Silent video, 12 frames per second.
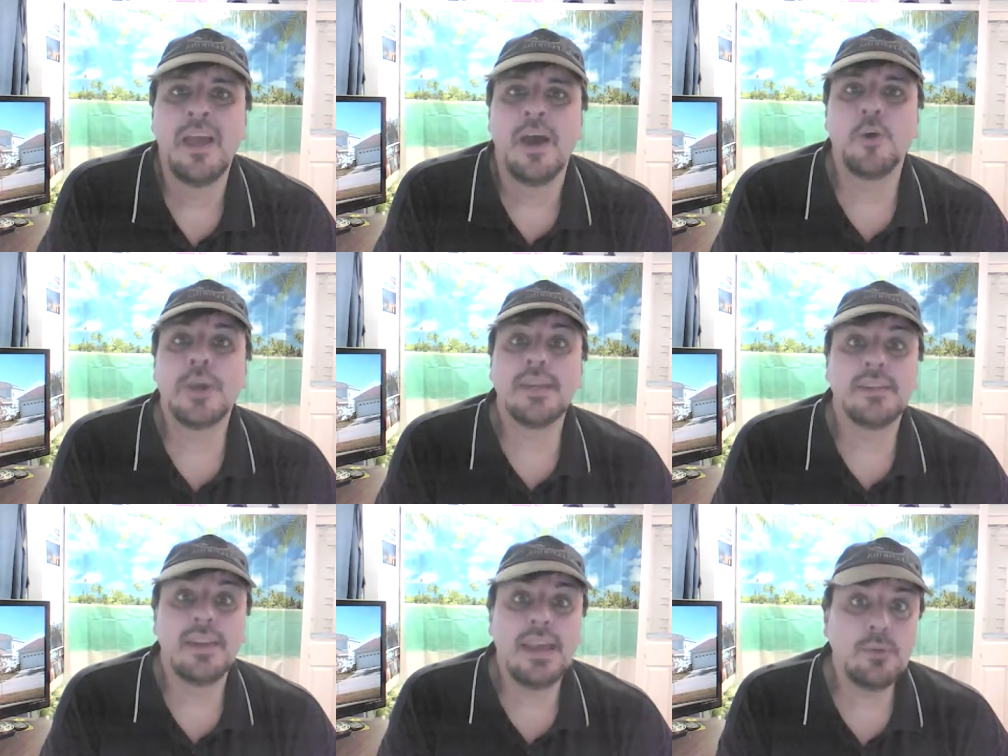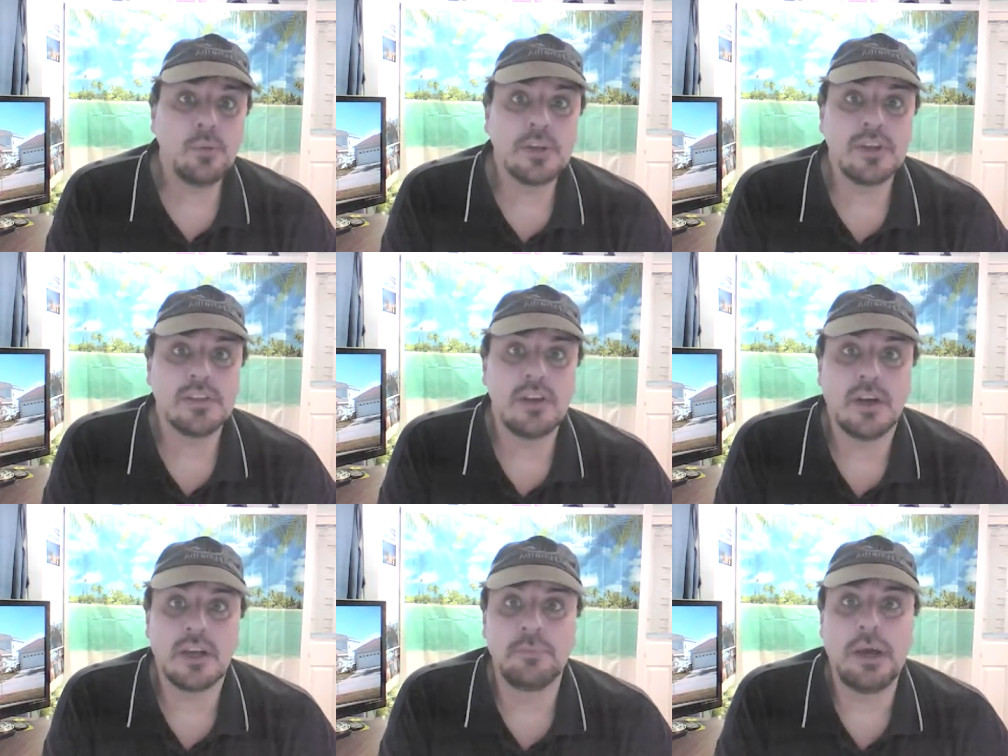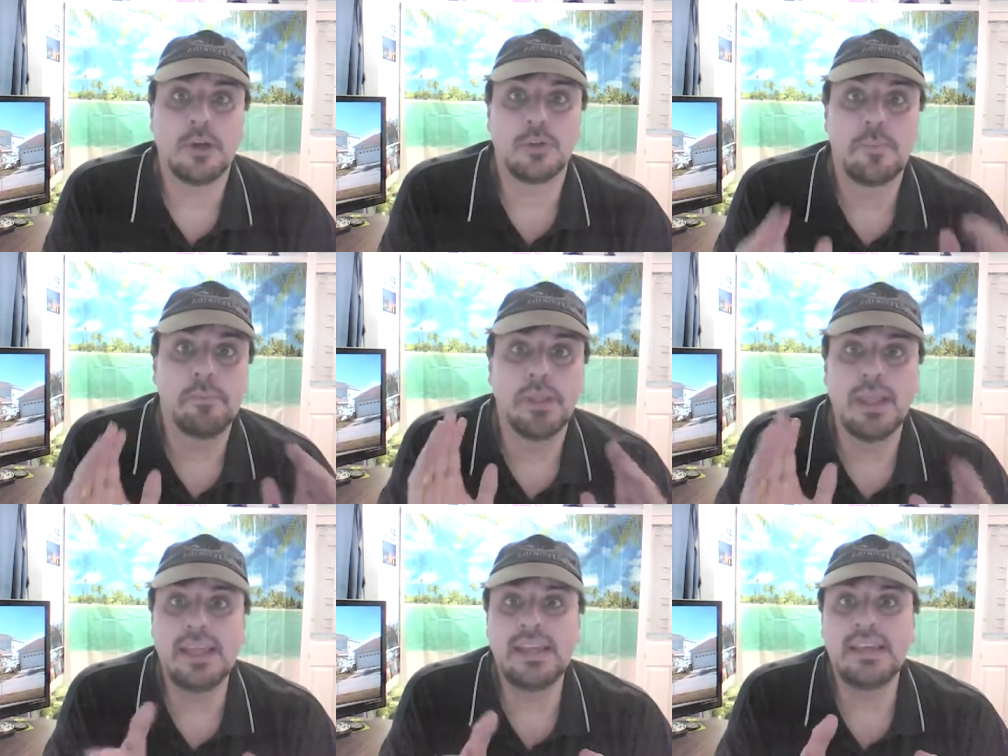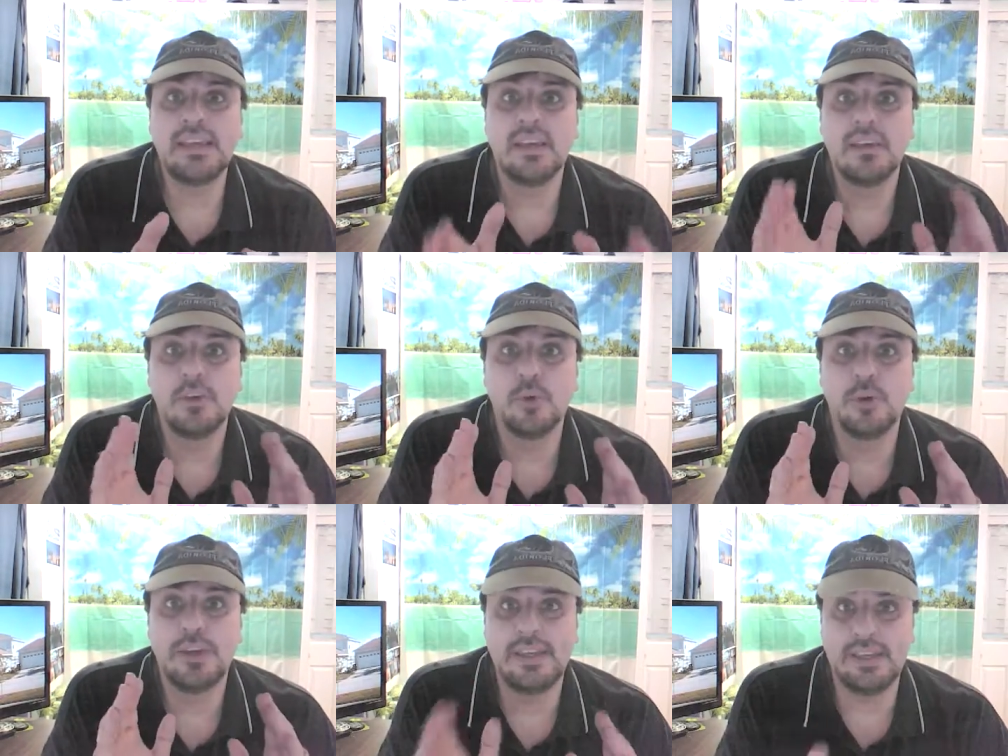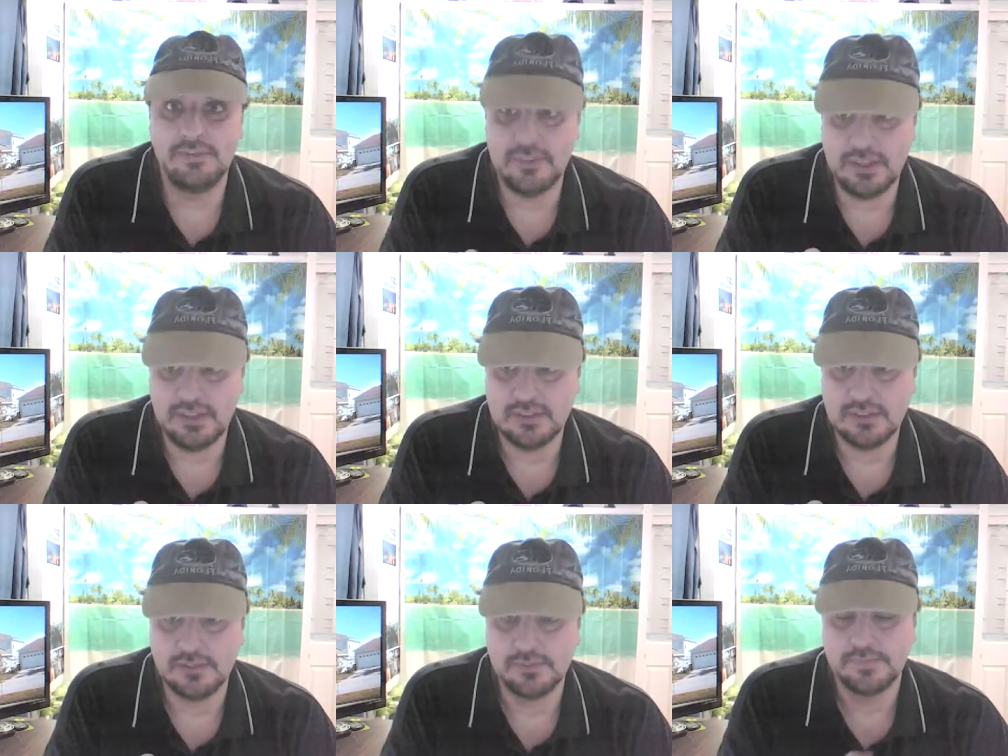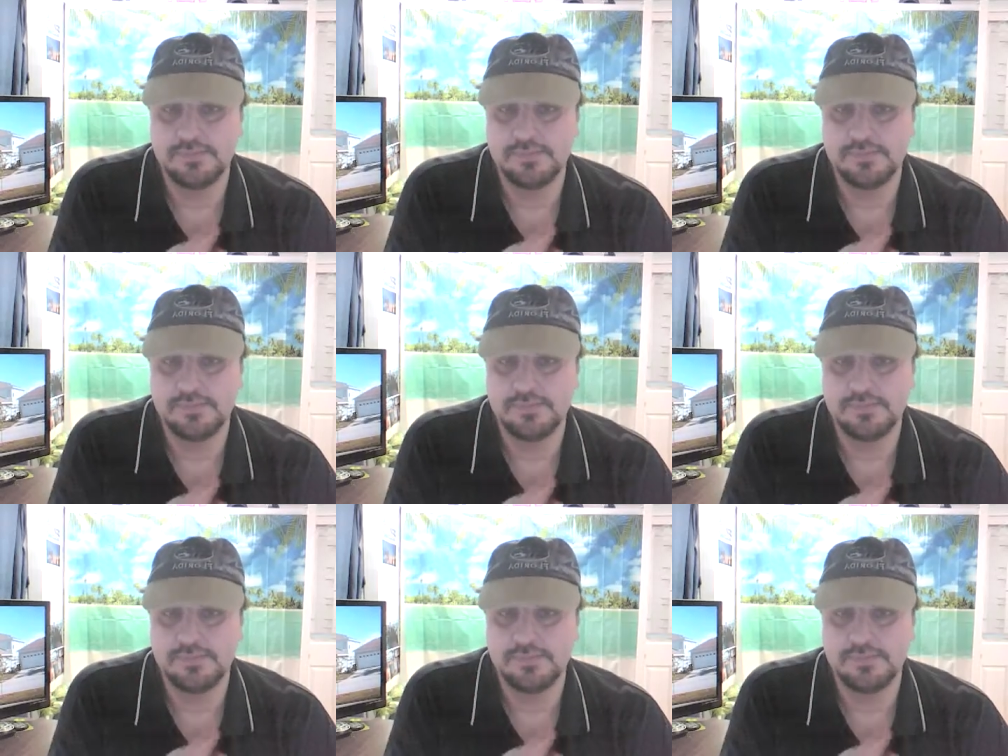Okay, today we're going to talk about planning your evenings.